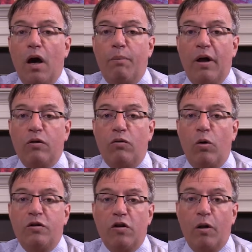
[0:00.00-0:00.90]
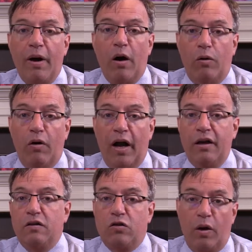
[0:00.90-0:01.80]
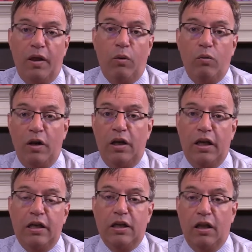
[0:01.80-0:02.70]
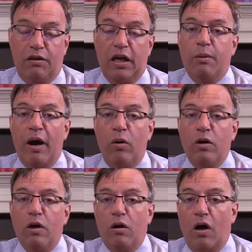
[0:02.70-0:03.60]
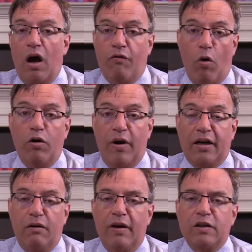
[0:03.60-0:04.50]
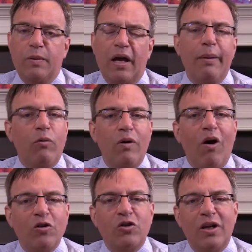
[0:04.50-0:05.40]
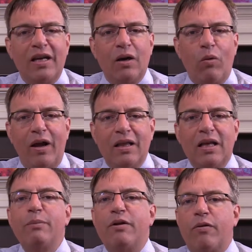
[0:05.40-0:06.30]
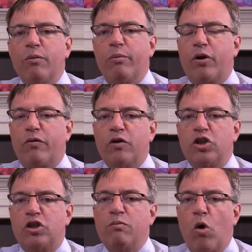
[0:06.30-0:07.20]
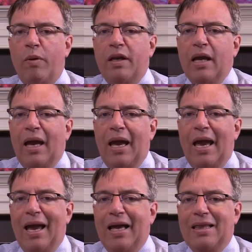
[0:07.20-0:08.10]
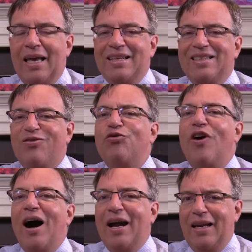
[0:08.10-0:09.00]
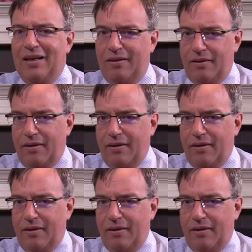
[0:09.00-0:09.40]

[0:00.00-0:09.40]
Belt and Road is all about, right? And so I think we really need to think about foreign direct investment. I'm also going to get away a little bit from the book for just a moment and then define